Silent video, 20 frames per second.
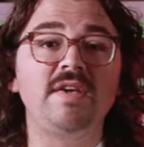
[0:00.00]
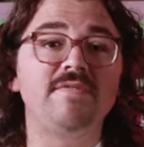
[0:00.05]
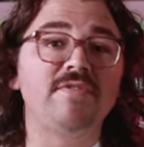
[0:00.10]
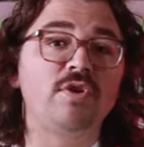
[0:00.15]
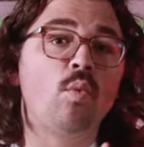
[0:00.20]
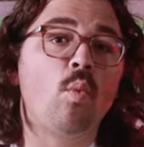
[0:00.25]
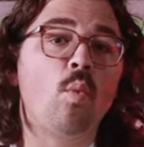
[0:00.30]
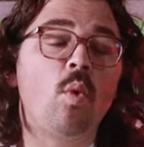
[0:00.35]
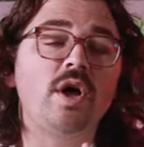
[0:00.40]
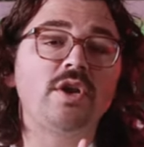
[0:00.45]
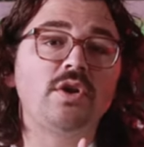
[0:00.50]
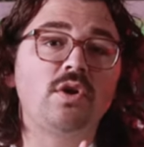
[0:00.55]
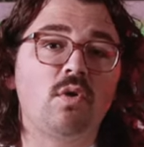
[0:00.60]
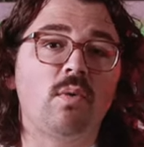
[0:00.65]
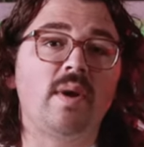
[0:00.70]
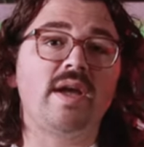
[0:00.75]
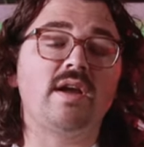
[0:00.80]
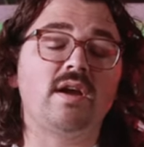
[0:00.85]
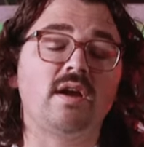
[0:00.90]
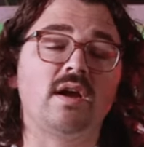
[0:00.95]
Even one
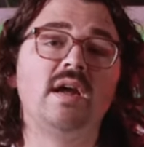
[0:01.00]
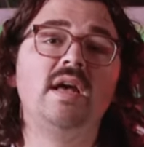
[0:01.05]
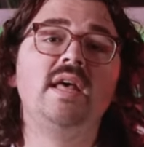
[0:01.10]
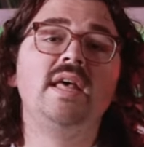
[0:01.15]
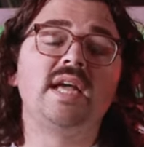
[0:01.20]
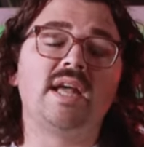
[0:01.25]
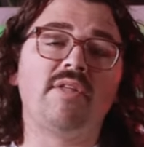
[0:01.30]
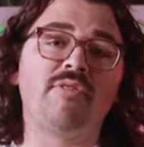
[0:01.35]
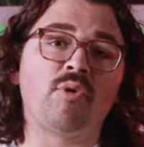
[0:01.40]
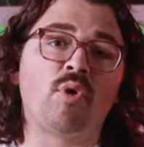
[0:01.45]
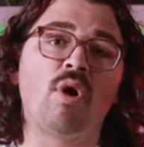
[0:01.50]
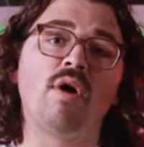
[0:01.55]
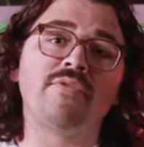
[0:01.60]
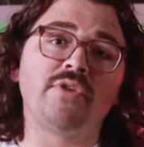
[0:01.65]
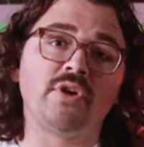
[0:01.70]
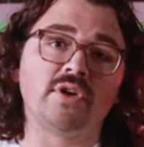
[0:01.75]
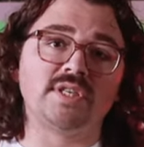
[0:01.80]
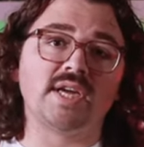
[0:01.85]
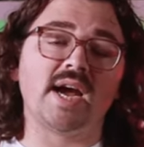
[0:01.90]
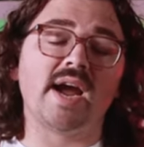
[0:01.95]
Quaker can throw
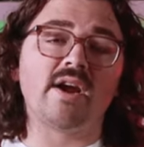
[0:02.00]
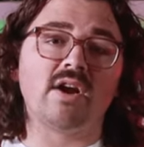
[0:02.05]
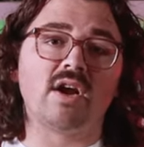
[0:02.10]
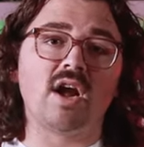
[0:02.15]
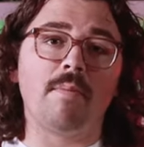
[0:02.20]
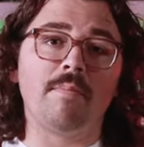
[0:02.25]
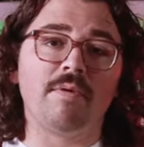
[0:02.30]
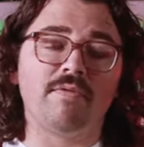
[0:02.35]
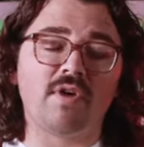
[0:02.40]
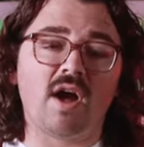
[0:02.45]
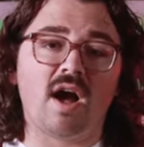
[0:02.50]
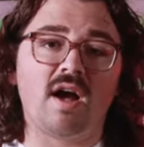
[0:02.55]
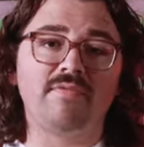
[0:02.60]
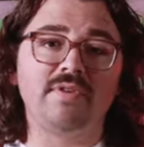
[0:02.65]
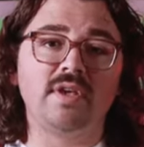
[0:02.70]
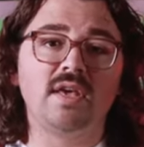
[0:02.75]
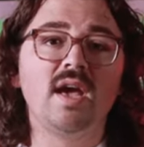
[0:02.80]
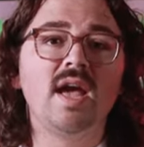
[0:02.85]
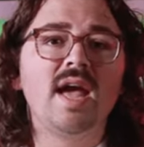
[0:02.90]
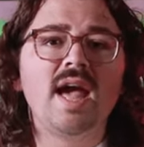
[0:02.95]
off your entire cup of
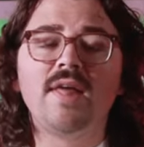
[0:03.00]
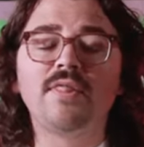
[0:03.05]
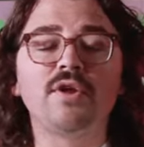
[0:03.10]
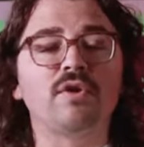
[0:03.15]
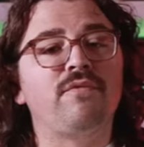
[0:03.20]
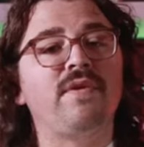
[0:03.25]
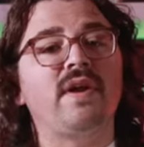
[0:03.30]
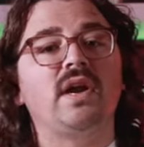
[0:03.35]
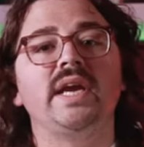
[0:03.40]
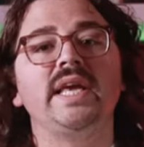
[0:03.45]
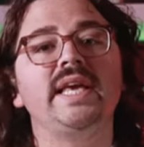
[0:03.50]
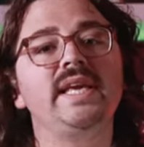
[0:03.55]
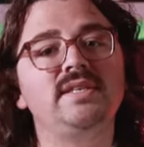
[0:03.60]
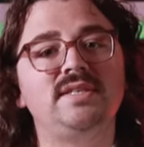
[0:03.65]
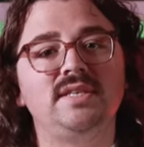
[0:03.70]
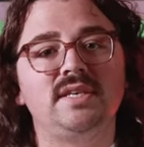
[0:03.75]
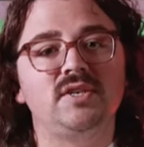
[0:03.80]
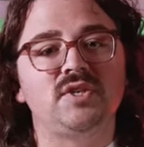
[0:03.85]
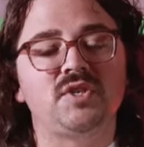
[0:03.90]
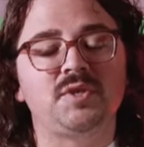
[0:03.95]
coffee, and they're very
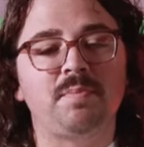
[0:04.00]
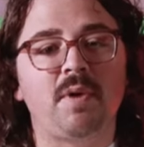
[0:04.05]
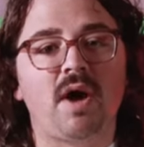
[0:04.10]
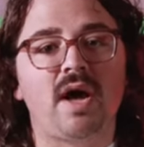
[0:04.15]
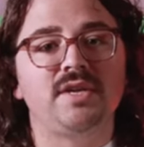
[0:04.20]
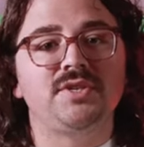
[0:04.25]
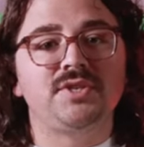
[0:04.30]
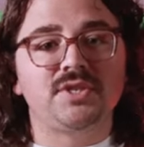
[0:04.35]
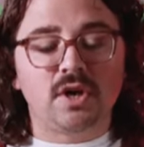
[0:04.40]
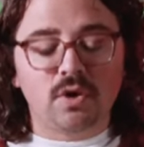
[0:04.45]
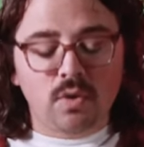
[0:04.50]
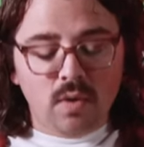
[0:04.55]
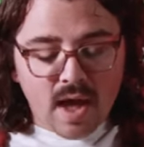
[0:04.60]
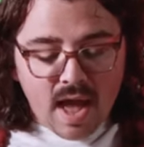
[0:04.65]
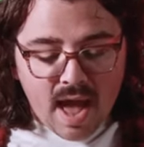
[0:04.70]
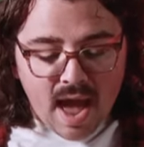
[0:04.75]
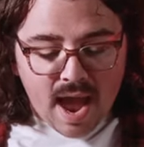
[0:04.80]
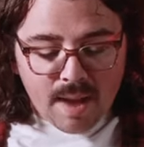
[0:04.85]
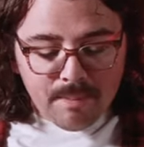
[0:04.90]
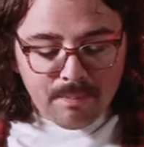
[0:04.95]
easy to spot. So
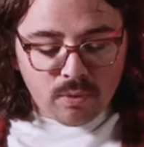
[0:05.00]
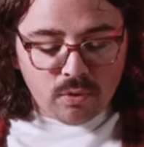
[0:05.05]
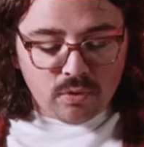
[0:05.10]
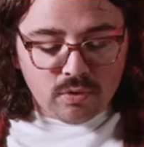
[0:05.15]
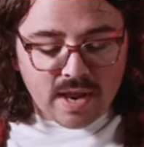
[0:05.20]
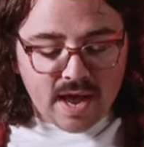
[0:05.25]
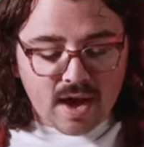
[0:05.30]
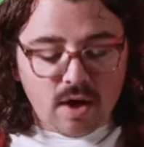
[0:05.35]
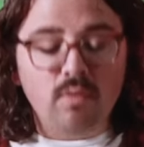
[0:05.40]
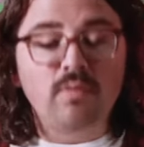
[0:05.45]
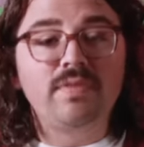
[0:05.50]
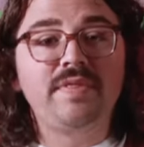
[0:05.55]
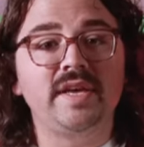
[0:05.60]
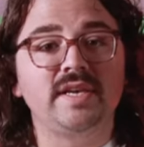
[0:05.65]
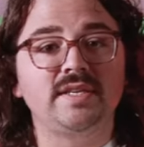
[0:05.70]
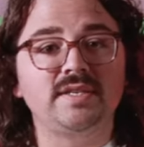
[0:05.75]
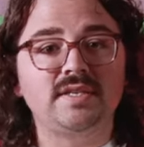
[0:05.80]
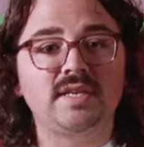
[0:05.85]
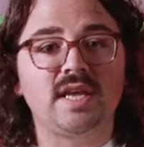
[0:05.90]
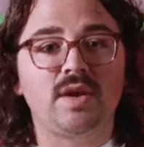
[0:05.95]
I pulled out
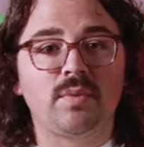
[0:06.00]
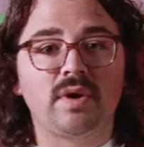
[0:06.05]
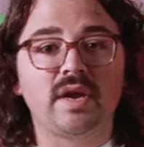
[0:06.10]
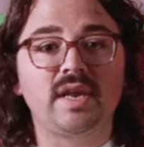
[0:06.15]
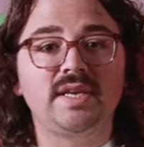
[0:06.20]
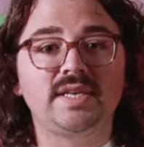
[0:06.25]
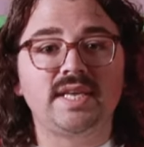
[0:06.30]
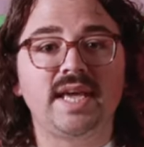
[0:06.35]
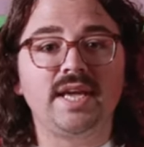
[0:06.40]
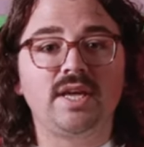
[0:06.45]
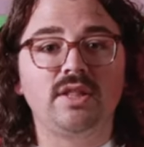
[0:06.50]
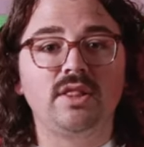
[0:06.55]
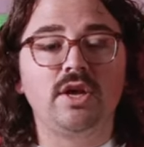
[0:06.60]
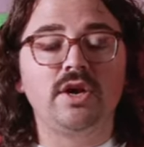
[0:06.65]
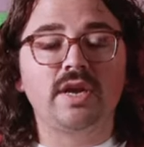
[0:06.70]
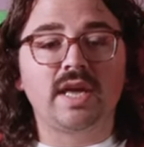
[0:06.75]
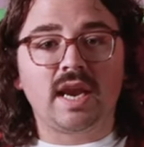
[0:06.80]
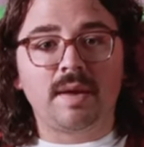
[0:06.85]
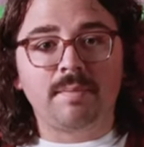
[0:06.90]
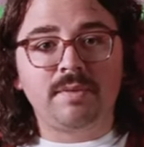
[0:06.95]
this, and we're going to take a
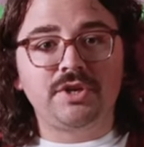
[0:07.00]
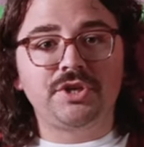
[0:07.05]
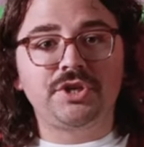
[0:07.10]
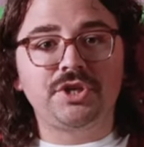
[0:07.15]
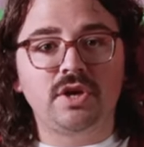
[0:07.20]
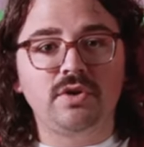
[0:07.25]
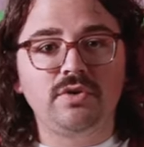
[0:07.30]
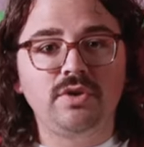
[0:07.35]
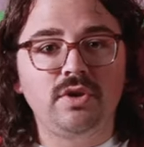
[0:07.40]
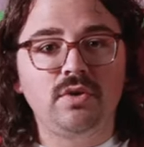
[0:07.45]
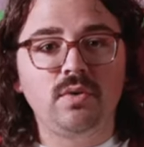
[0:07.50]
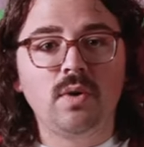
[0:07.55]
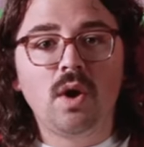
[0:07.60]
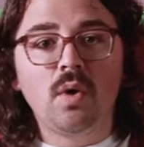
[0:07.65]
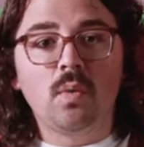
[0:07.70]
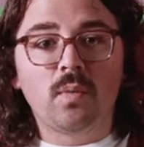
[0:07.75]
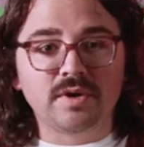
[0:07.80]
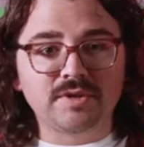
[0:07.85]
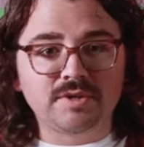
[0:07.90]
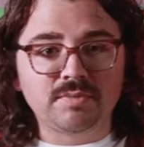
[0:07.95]
look, and I'm going to show you
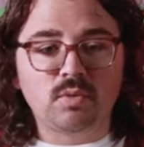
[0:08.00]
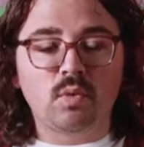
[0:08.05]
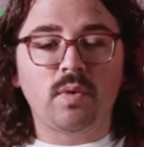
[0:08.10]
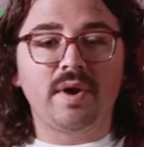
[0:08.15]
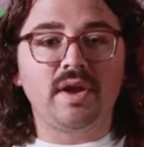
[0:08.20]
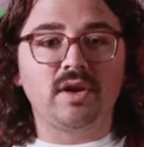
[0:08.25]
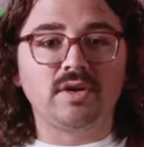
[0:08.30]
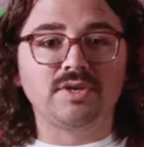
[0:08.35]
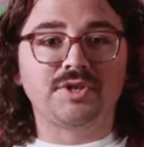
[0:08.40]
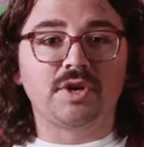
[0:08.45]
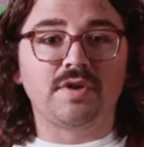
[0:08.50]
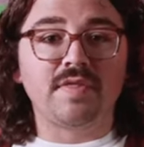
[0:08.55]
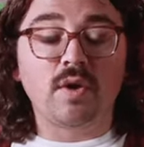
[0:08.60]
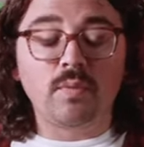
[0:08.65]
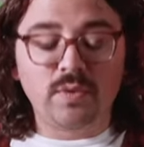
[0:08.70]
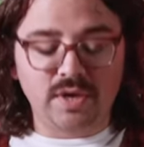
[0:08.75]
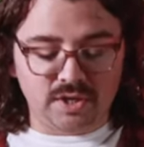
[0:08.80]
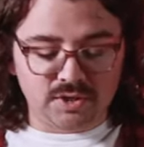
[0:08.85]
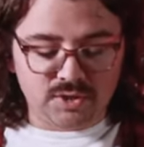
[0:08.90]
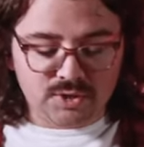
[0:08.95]
where some Quakers are
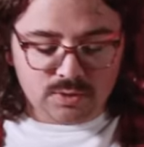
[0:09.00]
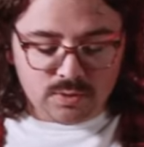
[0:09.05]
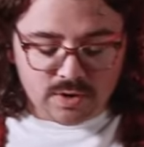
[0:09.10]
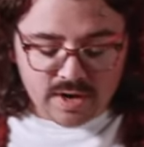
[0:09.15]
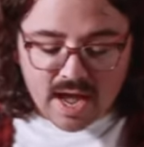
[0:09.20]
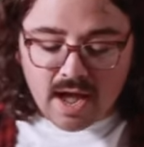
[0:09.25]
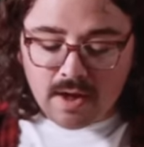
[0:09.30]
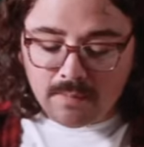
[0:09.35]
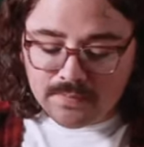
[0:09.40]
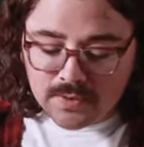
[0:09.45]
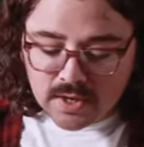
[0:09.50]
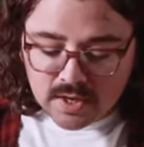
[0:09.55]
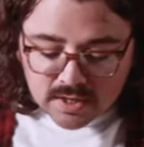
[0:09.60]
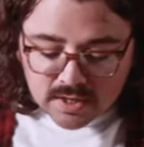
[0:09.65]
that we can sort out.